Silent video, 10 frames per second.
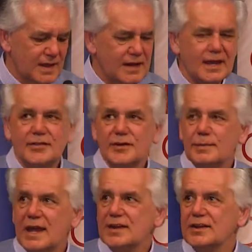and had the
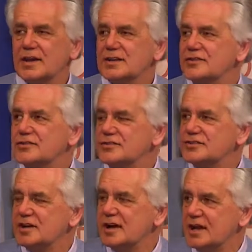mandate to
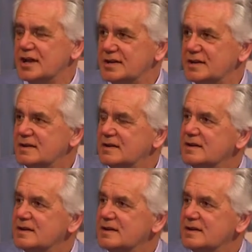sign